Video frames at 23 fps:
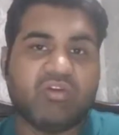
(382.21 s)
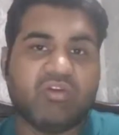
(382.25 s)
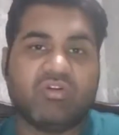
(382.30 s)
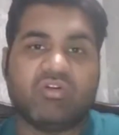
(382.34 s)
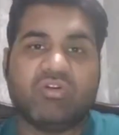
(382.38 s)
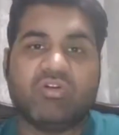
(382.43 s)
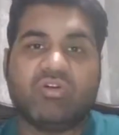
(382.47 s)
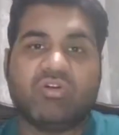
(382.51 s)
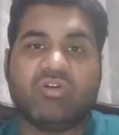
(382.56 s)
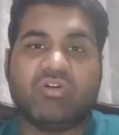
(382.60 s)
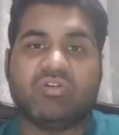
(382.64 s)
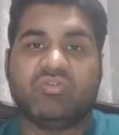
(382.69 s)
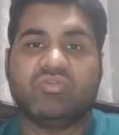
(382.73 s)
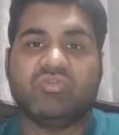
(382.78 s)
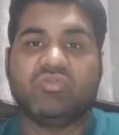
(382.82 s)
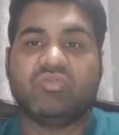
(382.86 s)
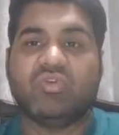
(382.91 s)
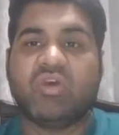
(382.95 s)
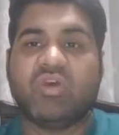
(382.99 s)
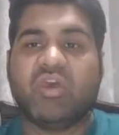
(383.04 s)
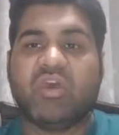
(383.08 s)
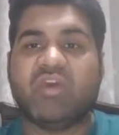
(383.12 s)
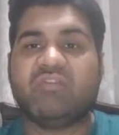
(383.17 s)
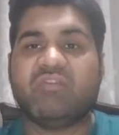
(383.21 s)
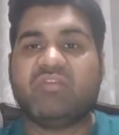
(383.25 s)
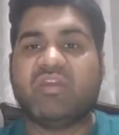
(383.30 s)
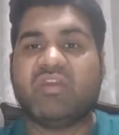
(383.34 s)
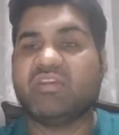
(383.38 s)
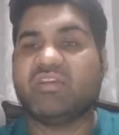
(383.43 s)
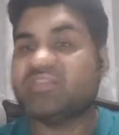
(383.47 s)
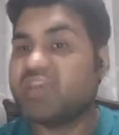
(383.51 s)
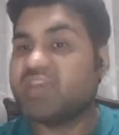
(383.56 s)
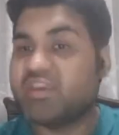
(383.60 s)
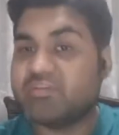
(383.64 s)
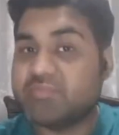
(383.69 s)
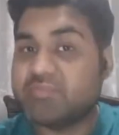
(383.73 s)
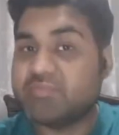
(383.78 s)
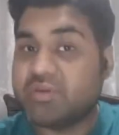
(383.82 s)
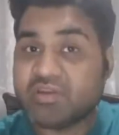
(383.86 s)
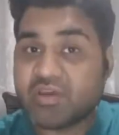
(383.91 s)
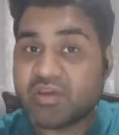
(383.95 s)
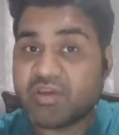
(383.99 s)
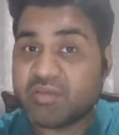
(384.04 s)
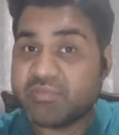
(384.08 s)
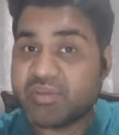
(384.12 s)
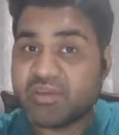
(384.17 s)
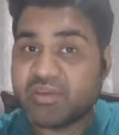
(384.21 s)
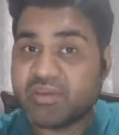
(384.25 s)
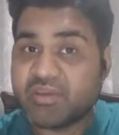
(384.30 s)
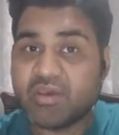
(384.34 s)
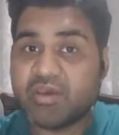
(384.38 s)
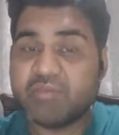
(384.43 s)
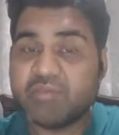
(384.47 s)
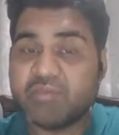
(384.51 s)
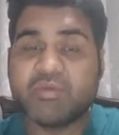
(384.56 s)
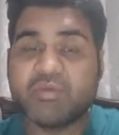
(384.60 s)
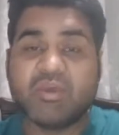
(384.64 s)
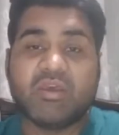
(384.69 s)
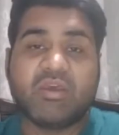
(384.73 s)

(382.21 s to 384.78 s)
or you have an assignment coming up,